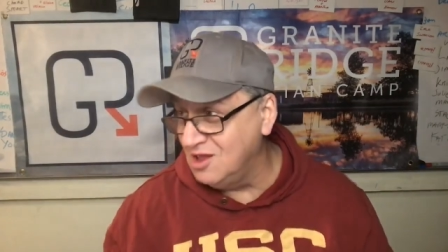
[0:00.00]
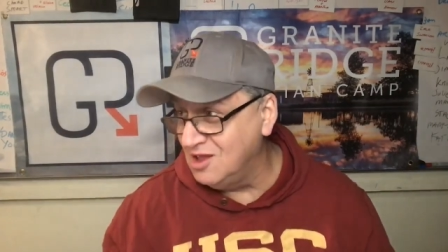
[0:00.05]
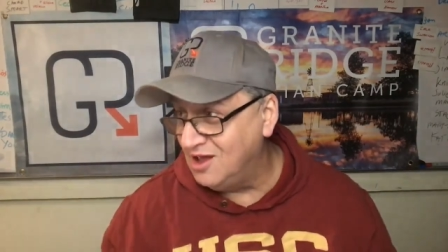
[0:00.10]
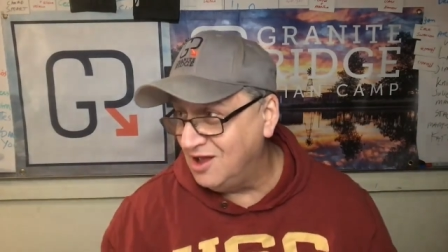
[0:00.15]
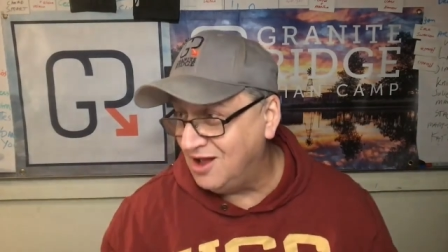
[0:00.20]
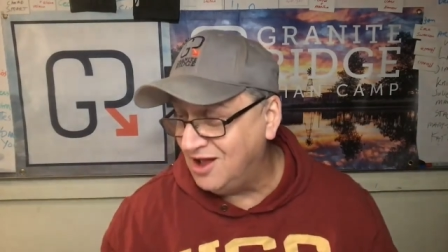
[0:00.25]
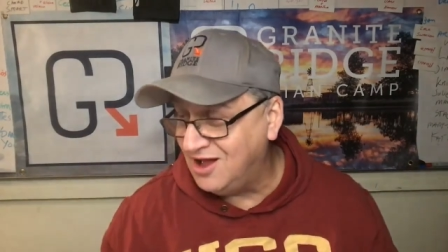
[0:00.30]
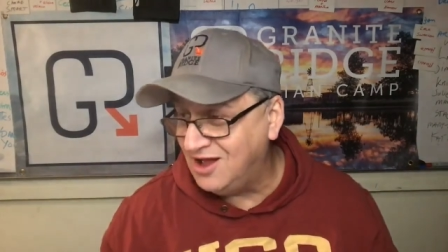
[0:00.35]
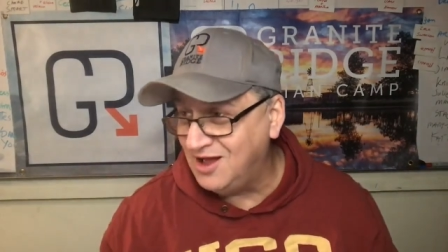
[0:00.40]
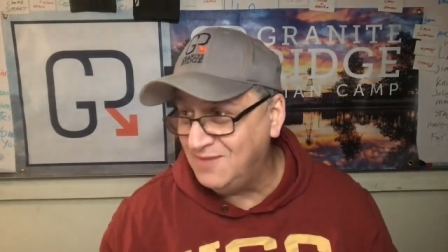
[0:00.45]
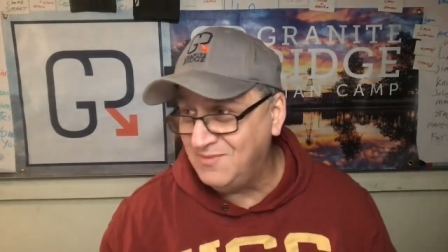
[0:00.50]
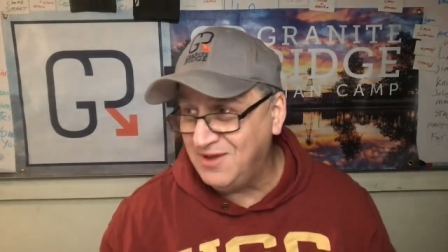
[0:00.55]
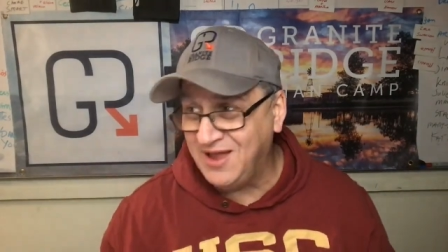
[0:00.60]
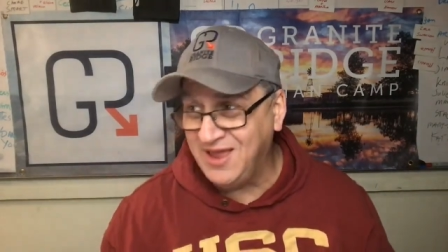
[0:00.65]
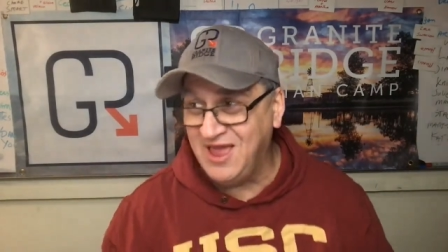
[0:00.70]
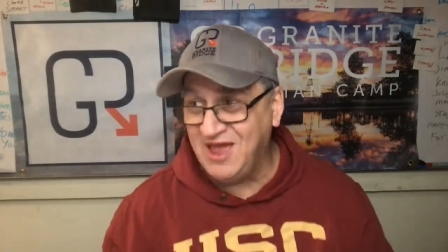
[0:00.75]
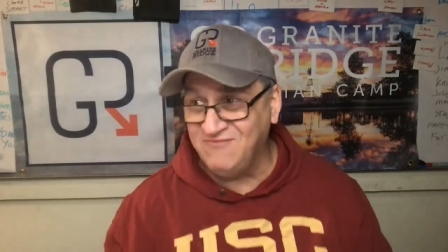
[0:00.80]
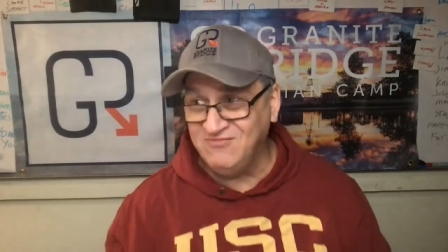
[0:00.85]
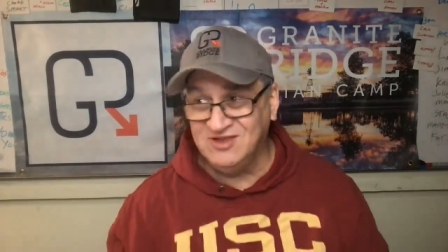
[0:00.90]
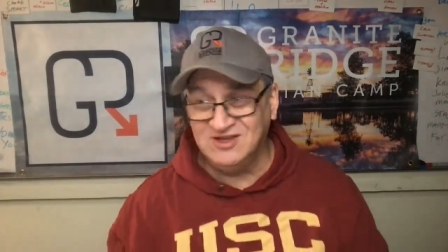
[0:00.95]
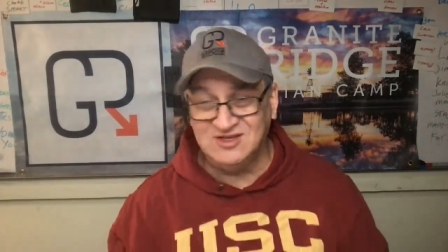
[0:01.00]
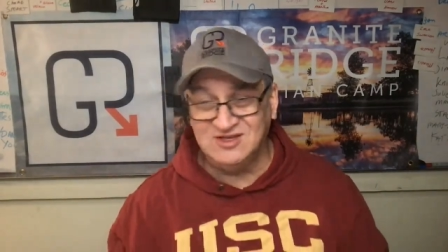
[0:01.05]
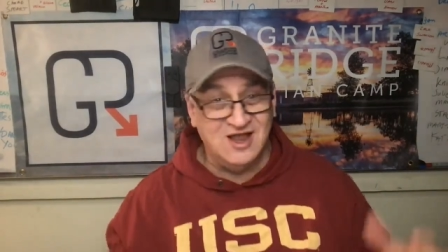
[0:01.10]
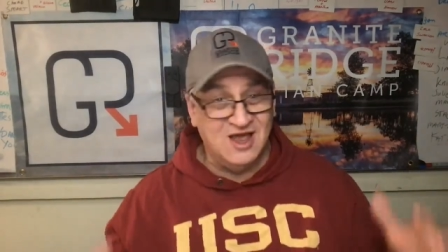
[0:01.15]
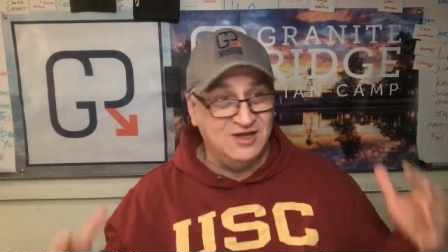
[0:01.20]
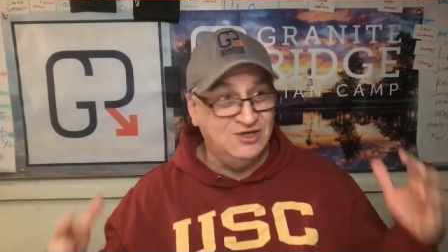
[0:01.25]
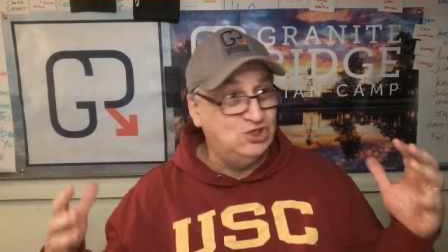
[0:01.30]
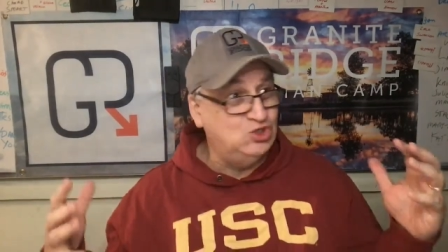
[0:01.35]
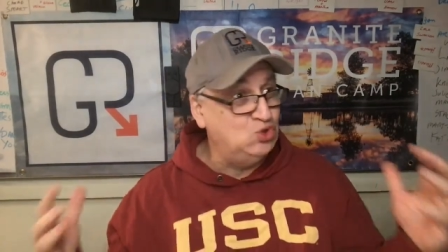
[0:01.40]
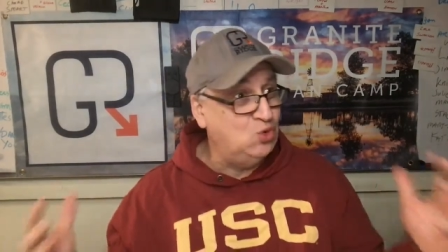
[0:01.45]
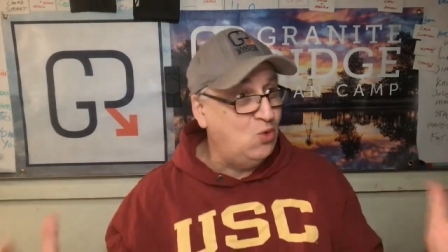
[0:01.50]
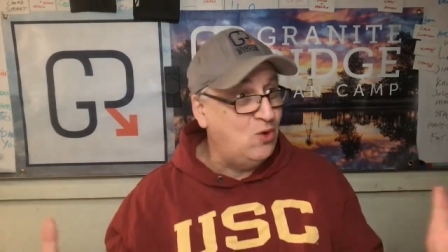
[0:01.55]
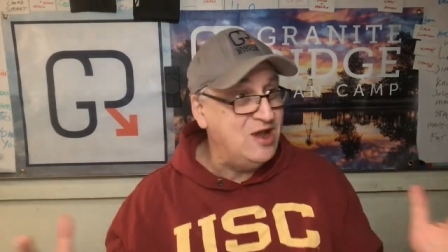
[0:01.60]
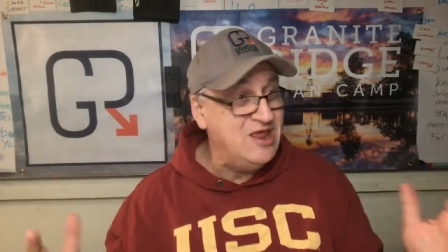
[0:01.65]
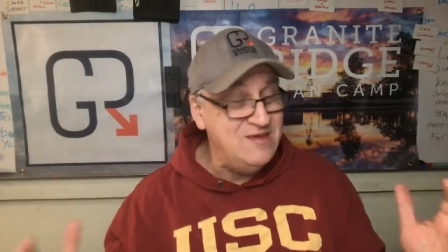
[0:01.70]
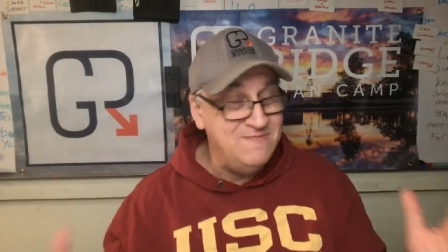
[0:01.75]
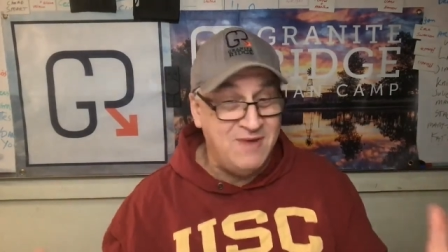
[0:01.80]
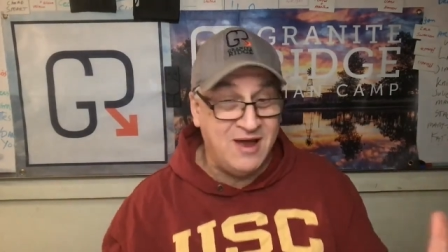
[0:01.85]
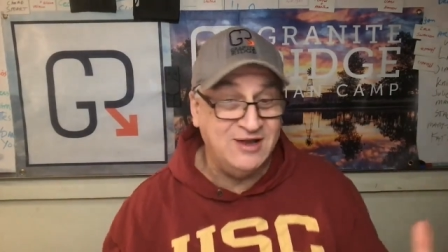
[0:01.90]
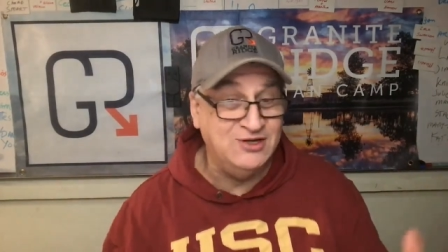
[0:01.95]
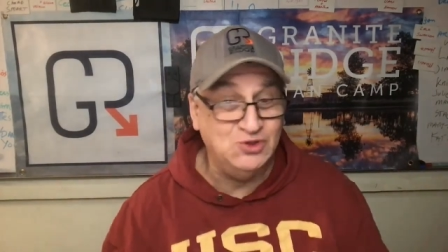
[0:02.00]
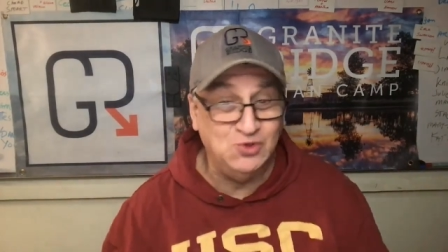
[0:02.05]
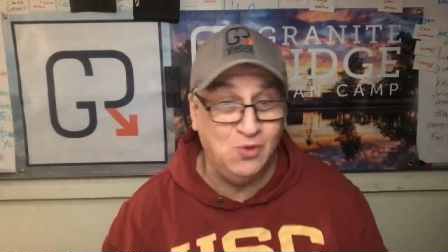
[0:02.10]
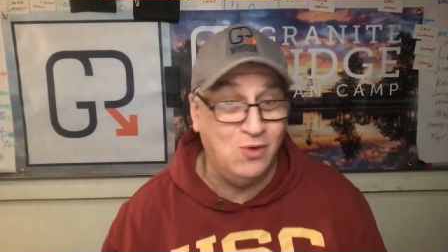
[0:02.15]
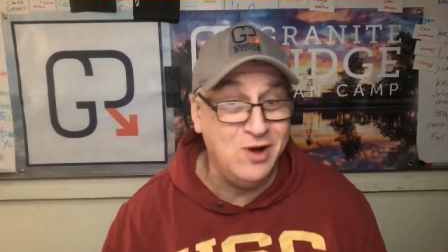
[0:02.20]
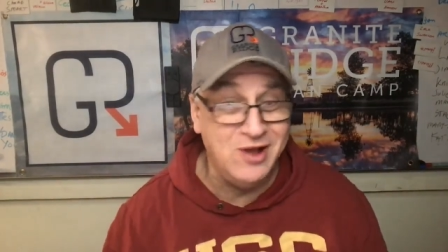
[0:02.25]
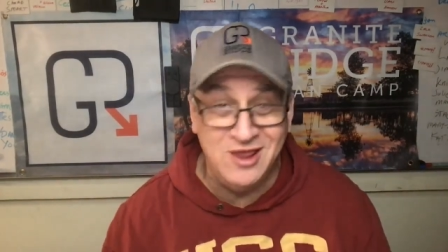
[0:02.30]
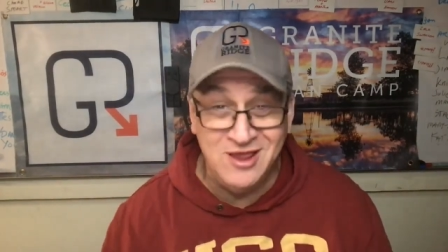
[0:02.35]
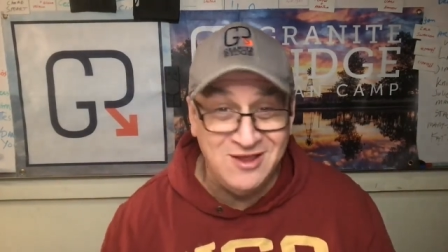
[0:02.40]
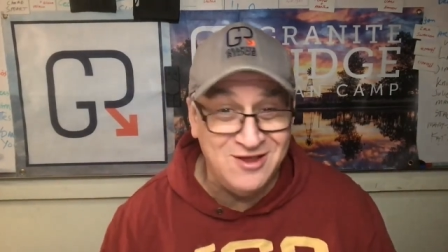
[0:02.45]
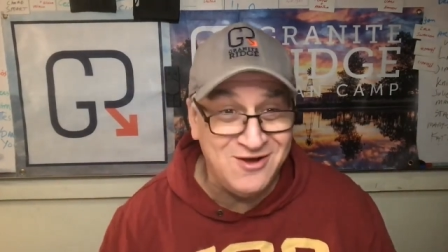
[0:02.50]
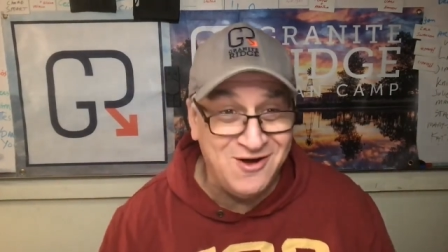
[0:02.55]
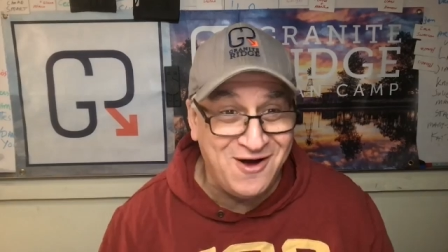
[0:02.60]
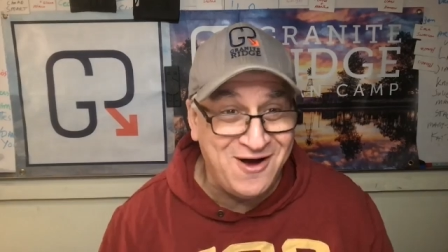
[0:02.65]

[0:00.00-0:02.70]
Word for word: um, I have this nice 20 by 20